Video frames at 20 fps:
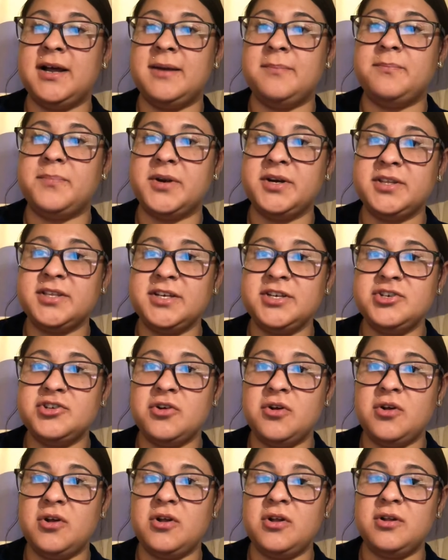Birth
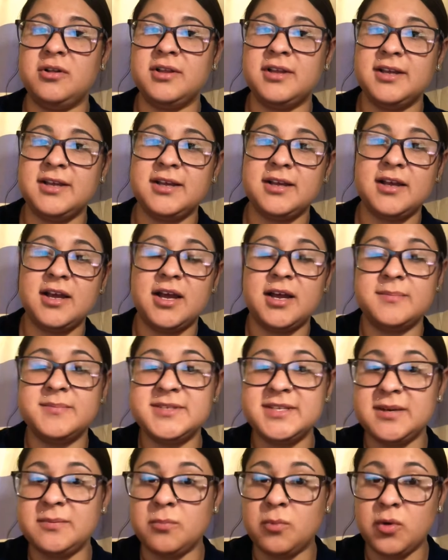control comes
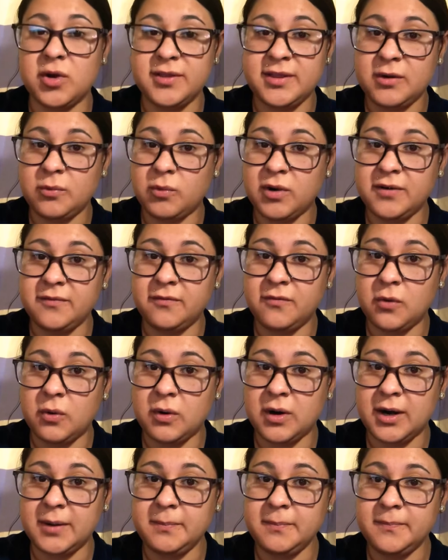in more than one
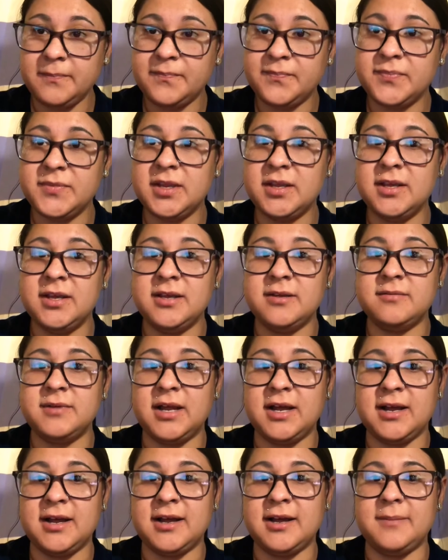form.
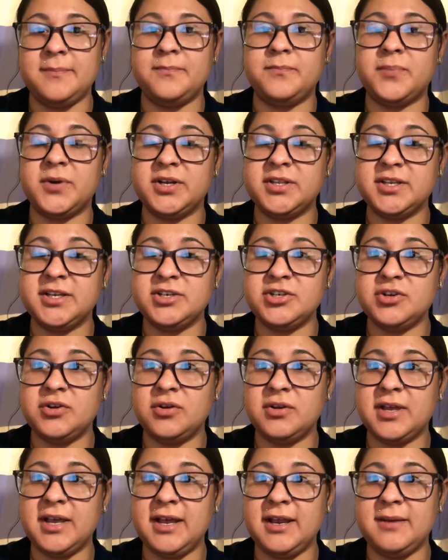Birth control
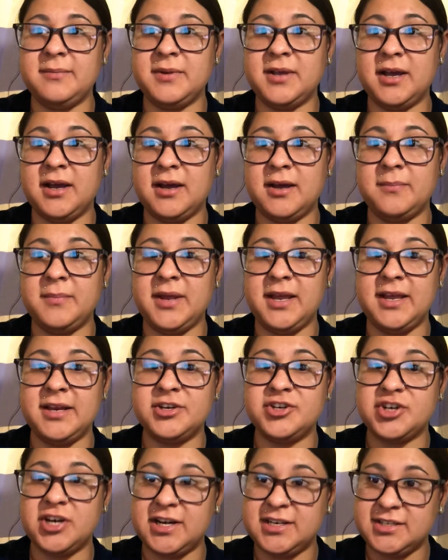can come in
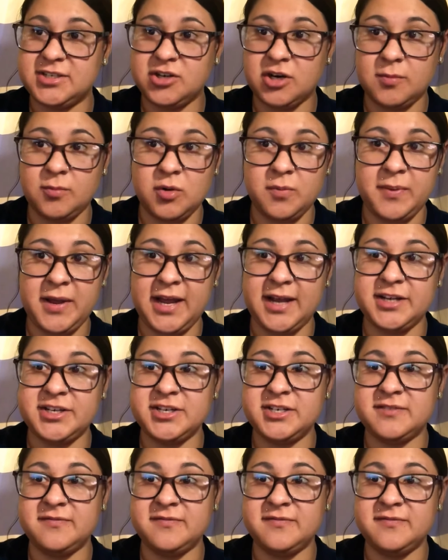transdermal patches,